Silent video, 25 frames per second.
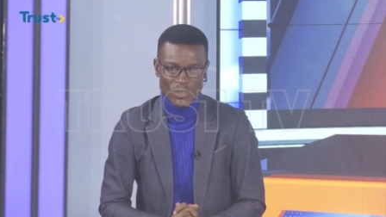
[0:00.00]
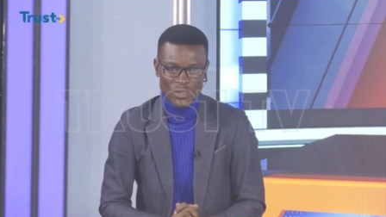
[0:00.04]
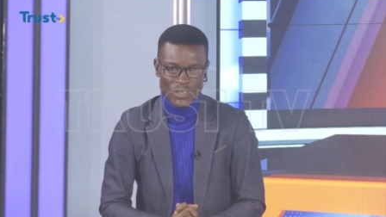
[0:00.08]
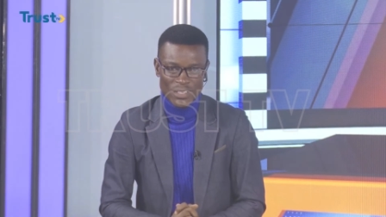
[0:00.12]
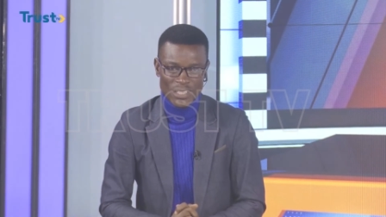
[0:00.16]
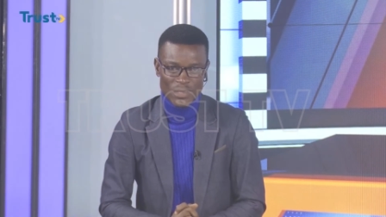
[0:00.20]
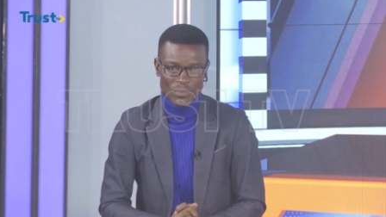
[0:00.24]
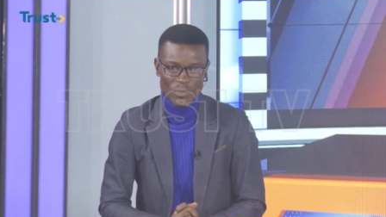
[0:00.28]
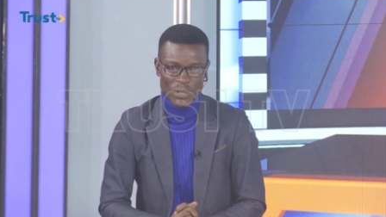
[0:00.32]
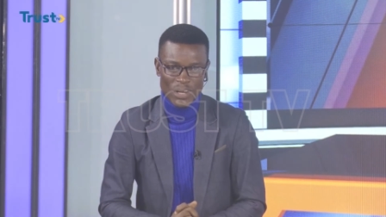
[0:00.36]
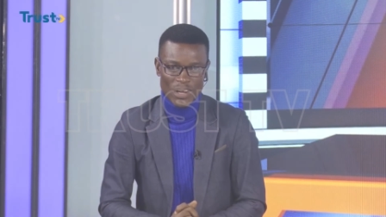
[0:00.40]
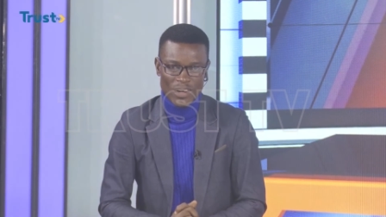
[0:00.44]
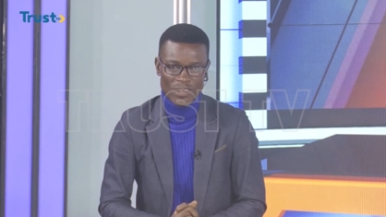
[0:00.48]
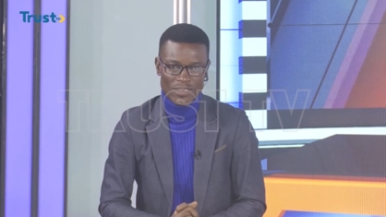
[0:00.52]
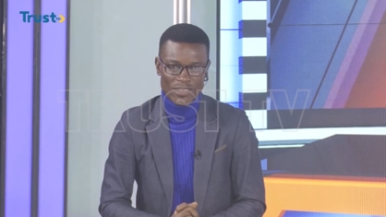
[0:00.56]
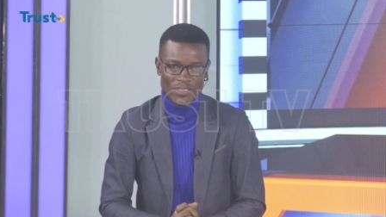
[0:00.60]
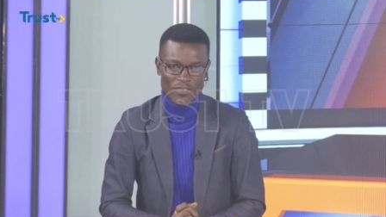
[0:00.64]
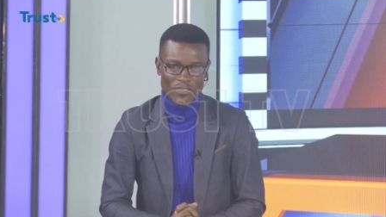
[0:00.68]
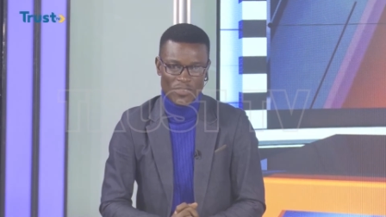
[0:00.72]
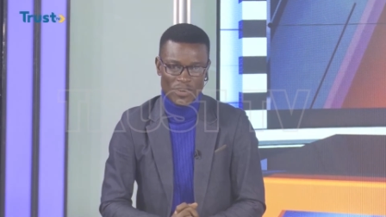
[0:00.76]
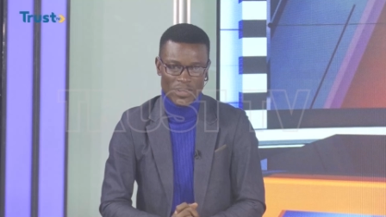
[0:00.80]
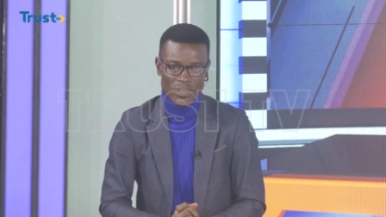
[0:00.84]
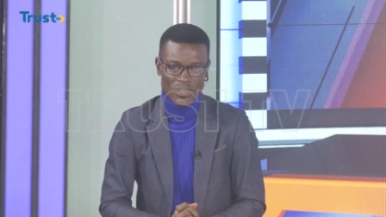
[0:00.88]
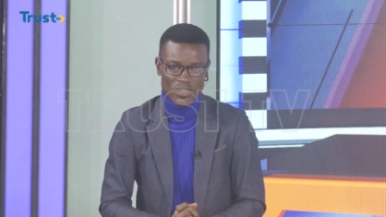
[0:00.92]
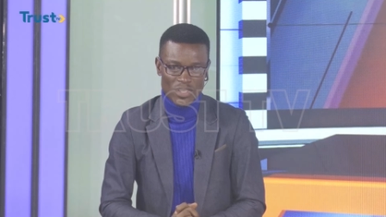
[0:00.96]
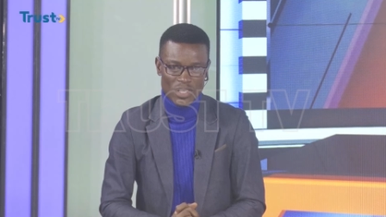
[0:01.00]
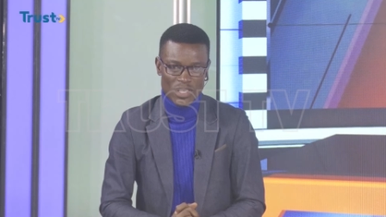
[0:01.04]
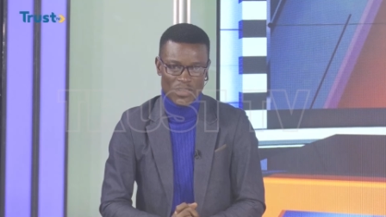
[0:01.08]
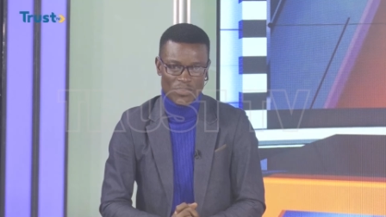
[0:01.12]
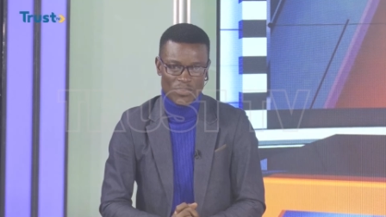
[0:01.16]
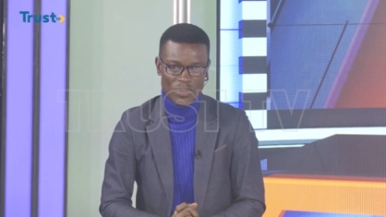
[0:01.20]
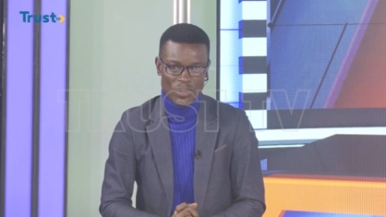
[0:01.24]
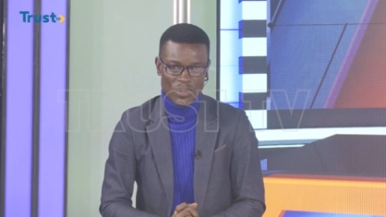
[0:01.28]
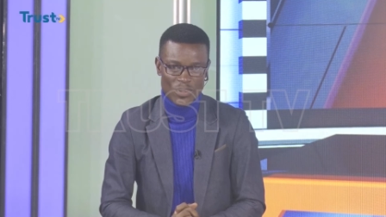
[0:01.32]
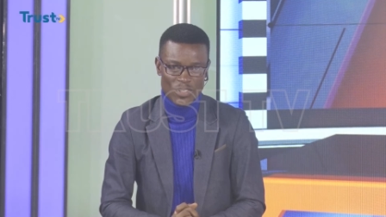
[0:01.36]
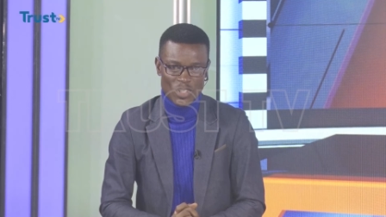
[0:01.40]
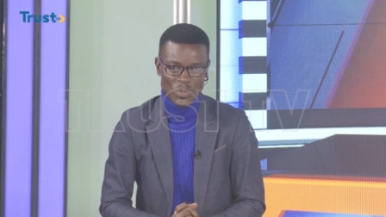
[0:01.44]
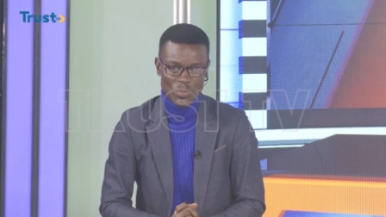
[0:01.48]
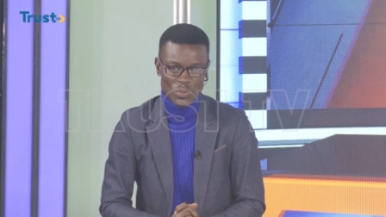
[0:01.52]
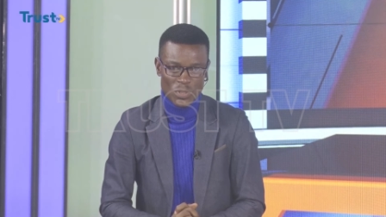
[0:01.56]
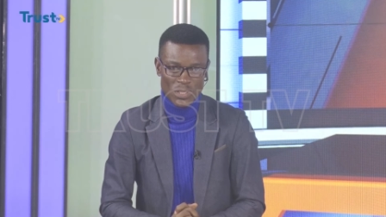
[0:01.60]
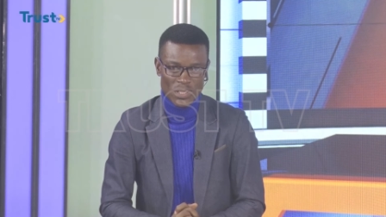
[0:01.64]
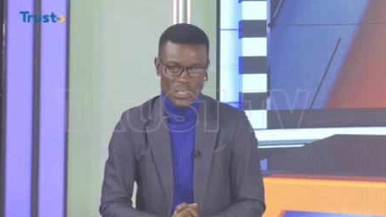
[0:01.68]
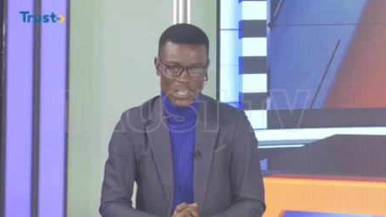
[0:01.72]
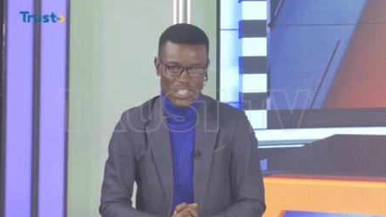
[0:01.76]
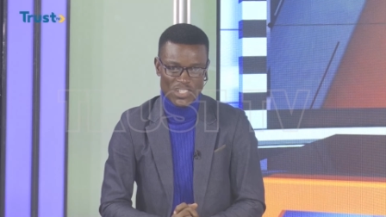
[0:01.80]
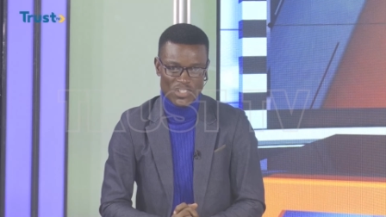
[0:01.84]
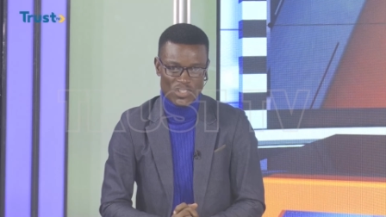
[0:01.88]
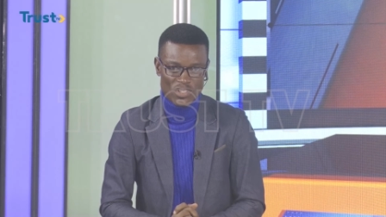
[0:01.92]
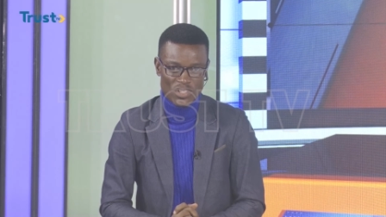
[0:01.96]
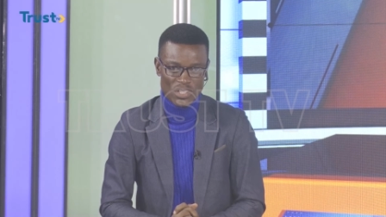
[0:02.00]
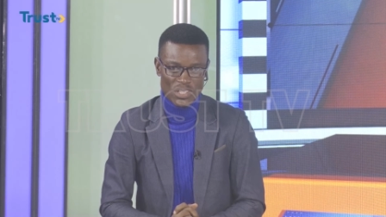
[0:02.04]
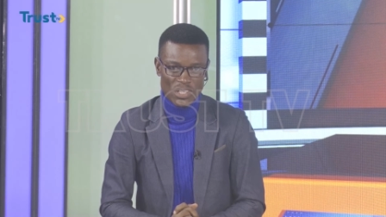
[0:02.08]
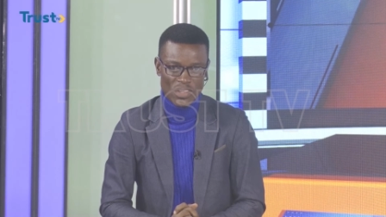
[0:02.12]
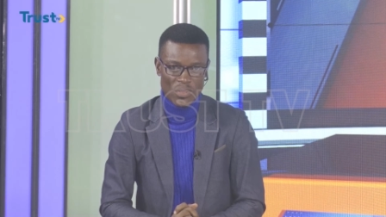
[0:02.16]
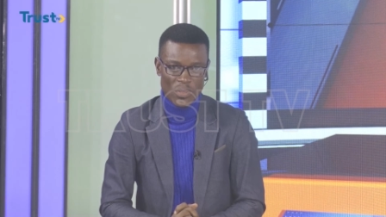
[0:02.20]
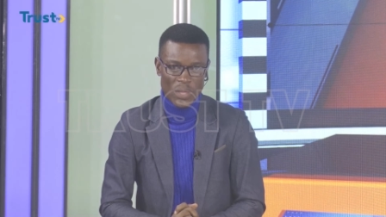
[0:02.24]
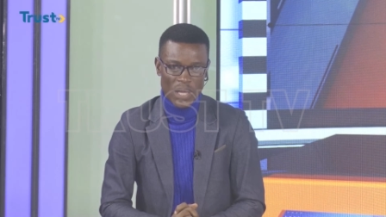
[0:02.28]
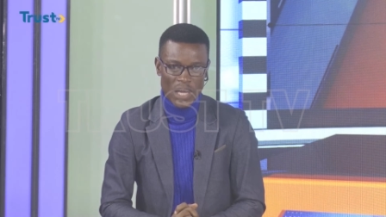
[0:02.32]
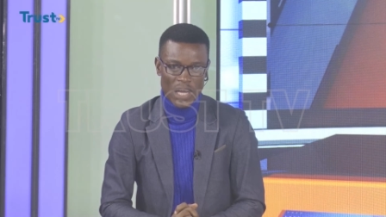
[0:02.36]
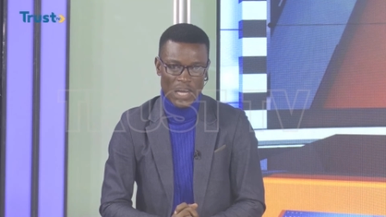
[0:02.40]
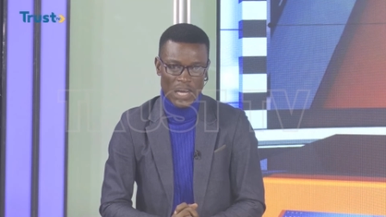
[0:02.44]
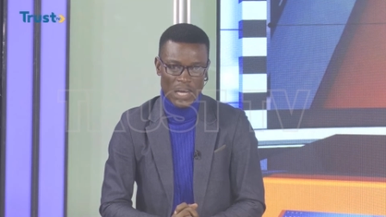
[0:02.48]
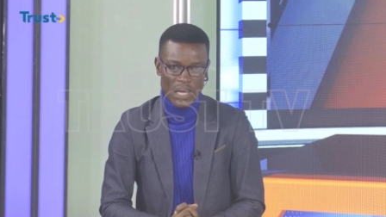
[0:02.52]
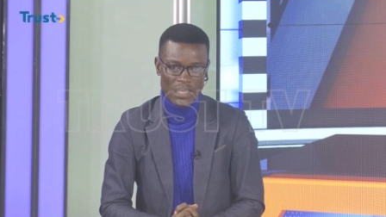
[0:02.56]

Talking about the French champions, PSG there.